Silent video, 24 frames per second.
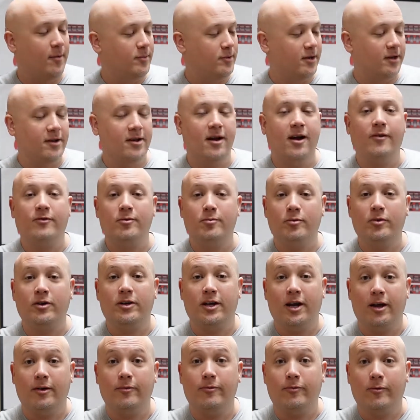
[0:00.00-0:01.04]
It was a comfortable
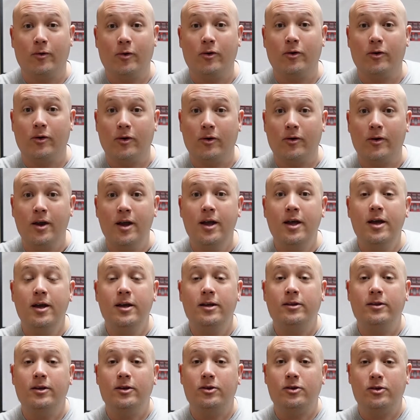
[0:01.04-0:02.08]
gun for her
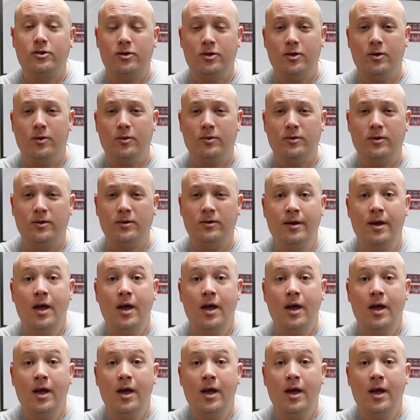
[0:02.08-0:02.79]
to shoot.